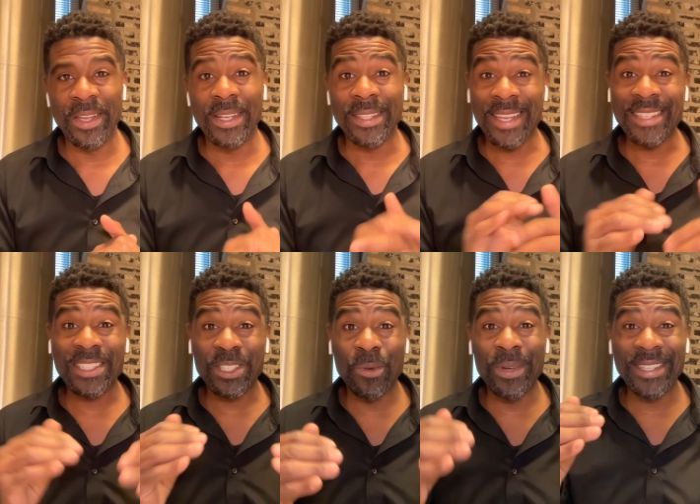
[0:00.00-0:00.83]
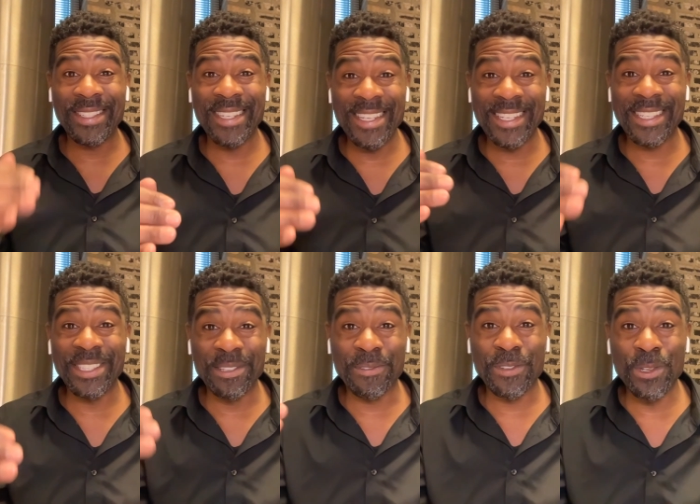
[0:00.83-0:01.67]
That's sowing seed into the
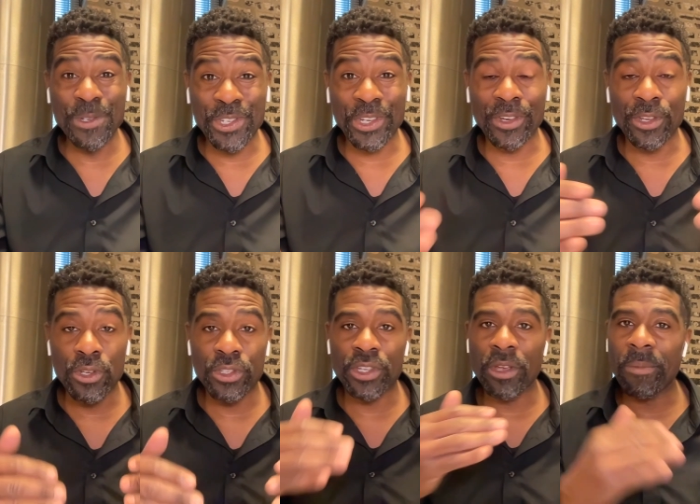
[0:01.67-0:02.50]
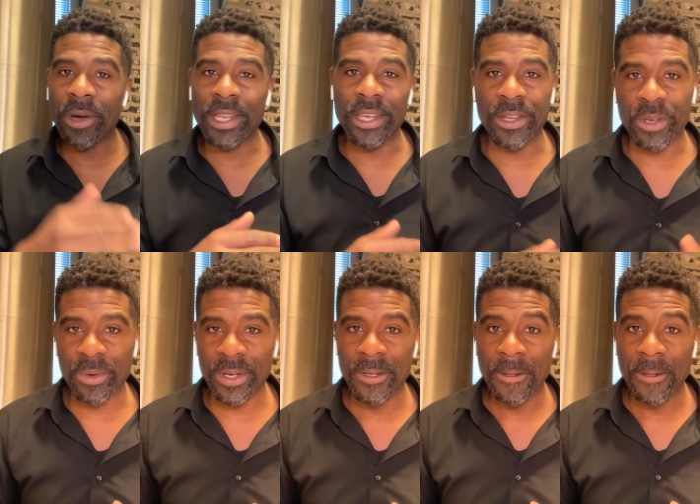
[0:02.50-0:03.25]
future using your money to do it.